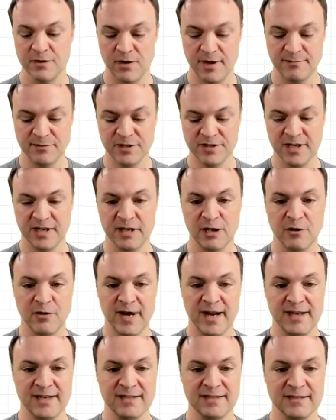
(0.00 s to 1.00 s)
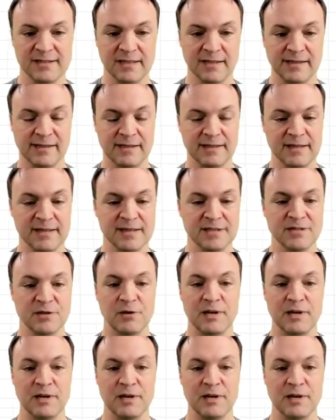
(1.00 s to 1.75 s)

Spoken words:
So I'm just going to go ahead and delete this.